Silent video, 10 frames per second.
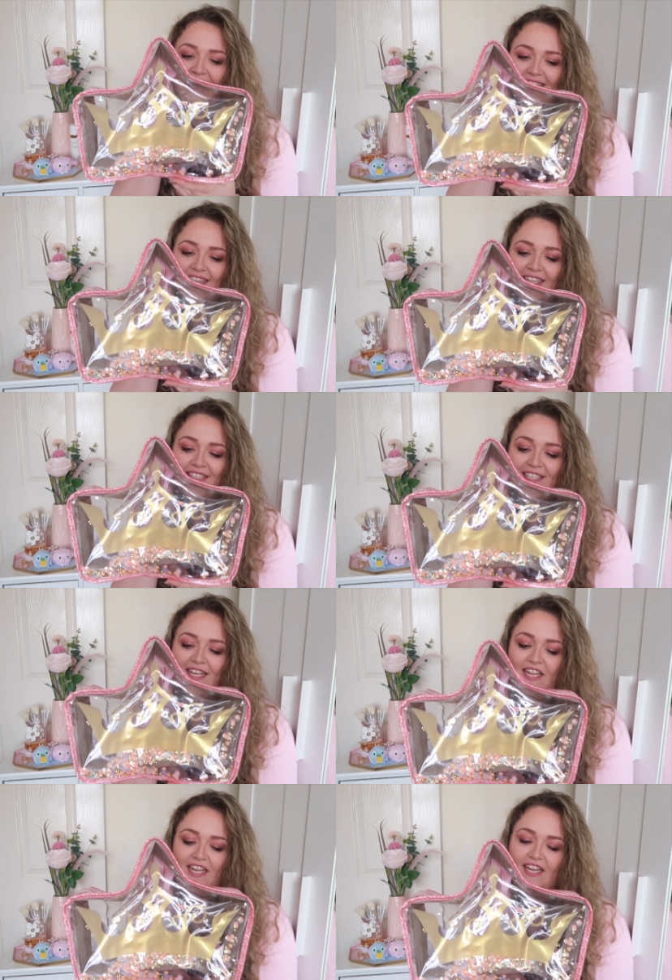And I think it's
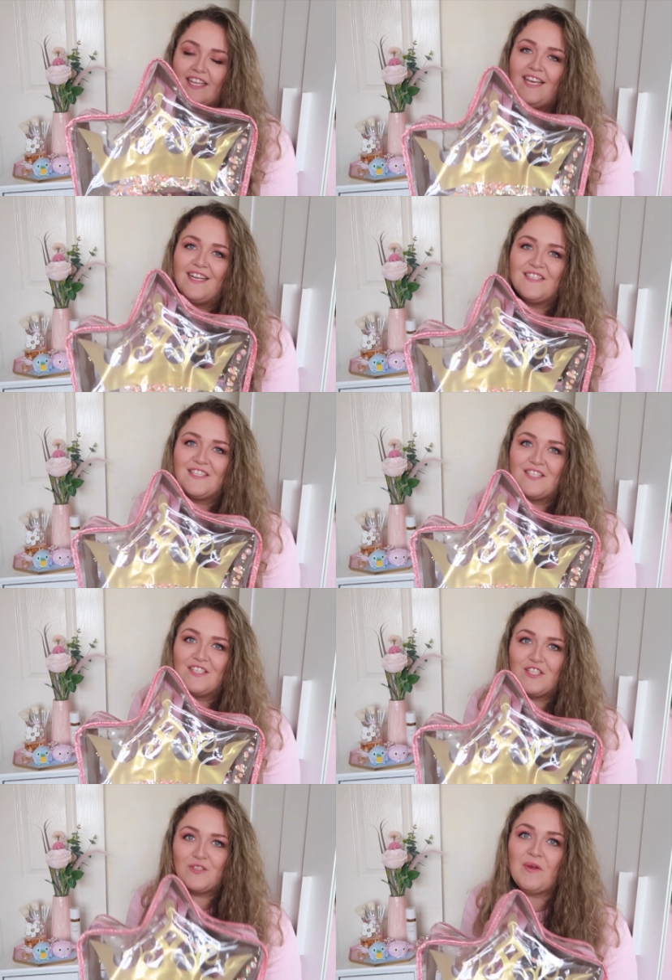like a kid's
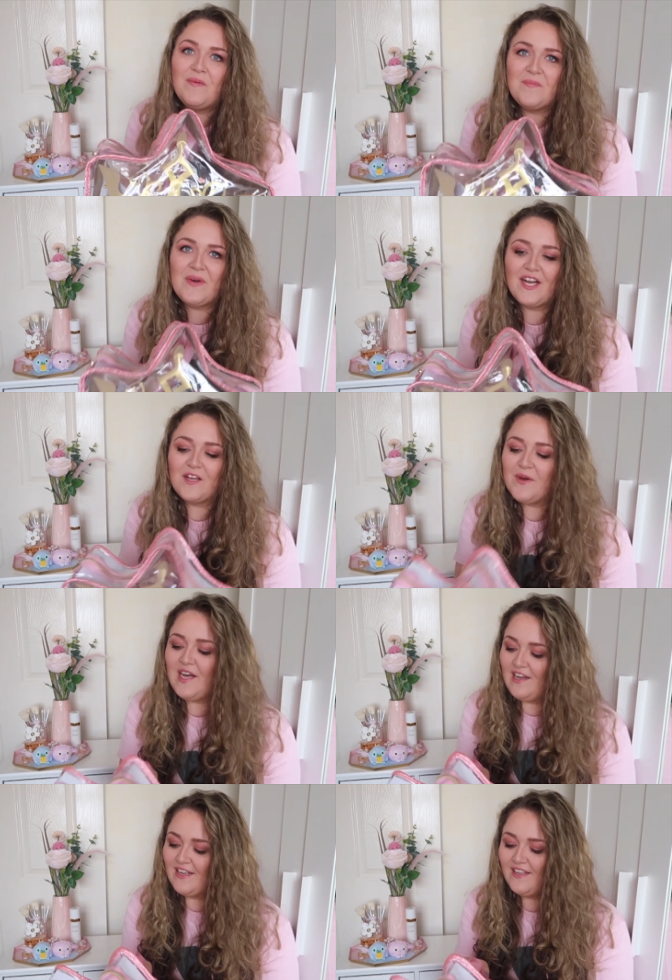swimming
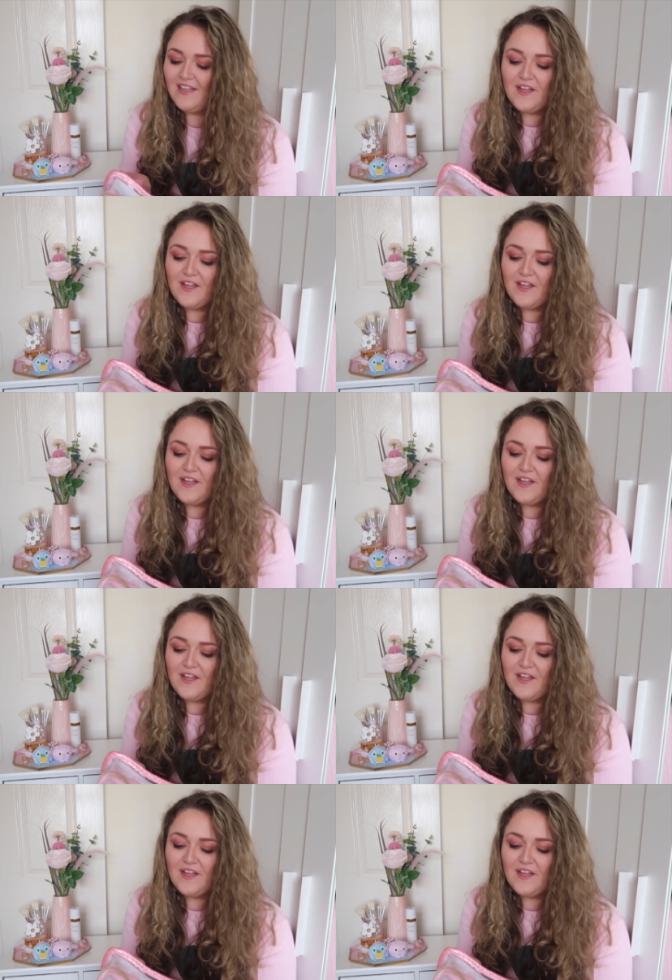backpack.